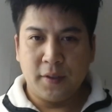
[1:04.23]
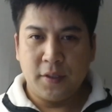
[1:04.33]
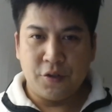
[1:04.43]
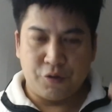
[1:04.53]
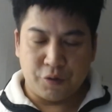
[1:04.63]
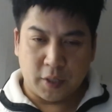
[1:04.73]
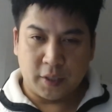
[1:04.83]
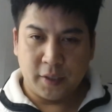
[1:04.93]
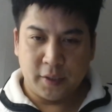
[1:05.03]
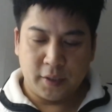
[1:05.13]
drunk.
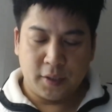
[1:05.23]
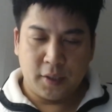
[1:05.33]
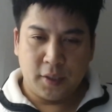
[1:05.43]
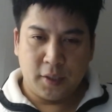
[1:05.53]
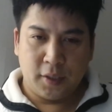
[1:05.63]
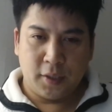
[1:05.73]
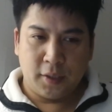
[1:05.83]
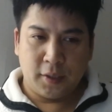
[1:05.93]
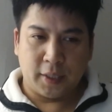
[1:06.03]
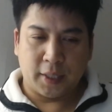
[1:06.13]

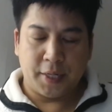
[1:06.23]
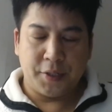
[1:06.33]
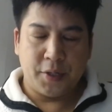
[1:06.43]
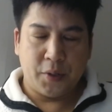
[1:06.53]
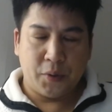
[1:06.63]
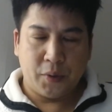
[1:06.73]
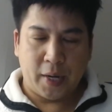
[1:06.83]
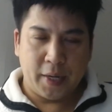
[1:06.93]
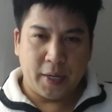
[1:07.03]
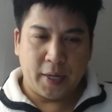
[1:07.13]
Like I don't
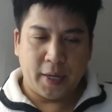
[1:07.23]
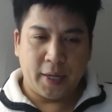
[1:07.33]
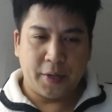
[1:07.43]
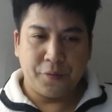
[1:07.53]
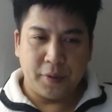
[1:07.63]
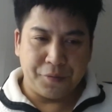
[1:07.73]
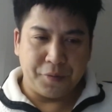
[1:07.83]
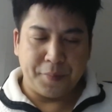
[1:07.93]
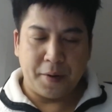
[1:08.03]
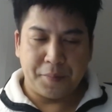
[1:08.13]
really
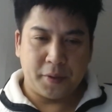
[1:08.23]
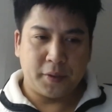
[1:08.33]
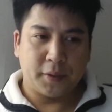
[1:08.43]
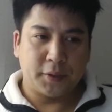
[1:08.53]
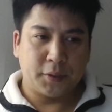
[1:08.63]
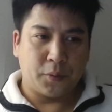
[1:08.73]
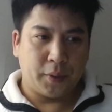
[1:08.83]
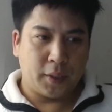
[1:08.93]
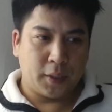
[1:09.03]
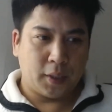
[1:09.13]
remember the
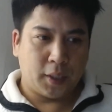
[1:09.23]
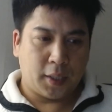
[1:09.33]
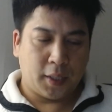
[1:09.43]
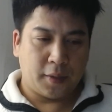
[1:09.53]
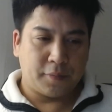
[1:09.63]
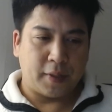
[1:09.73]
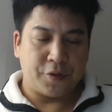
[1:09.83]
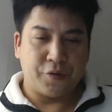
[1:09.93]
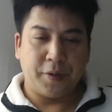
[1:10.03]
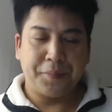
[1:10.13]
story of my
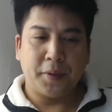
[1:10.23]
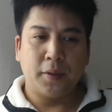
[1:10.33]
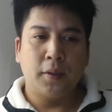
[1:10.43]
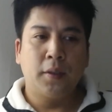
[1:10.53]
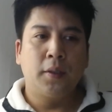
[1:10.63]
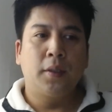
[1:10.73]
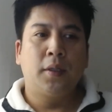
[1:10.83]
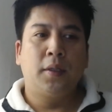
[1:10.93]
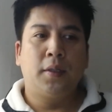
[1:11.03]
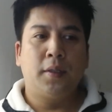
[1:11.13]
dream, but
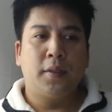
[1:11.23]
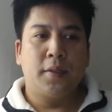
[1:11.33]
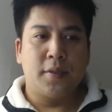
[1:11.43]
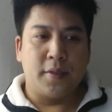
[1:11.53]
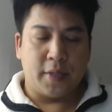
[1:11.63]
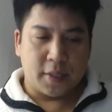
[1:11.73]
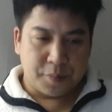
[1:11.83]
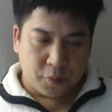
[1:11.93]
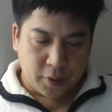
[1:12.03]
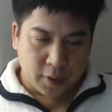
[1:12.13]
next
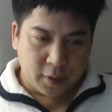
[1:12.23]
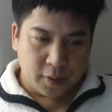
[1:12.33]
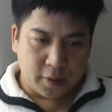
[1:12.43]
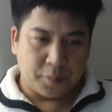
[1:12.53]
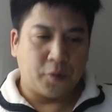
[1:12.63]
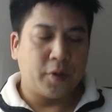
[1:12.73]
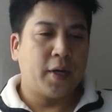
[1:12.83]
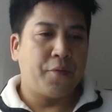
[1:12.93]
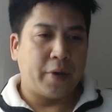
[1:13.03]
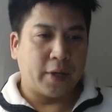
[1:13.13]
morning, in the morning
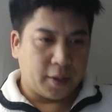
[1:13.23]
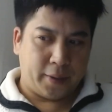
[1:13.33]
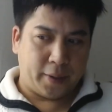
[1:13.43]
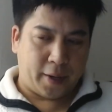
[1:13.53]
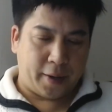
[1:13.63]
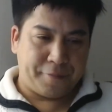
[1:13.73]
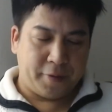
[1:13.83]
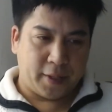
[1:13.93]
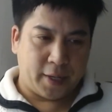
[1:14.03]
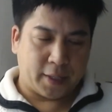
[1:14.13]
I wake up, I
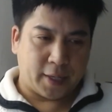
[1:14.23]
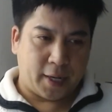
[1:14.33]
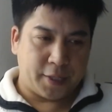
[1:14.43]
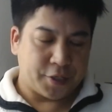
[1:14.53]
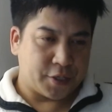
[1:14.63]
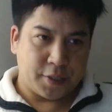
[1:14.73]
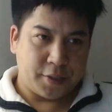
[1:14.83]
feel like I just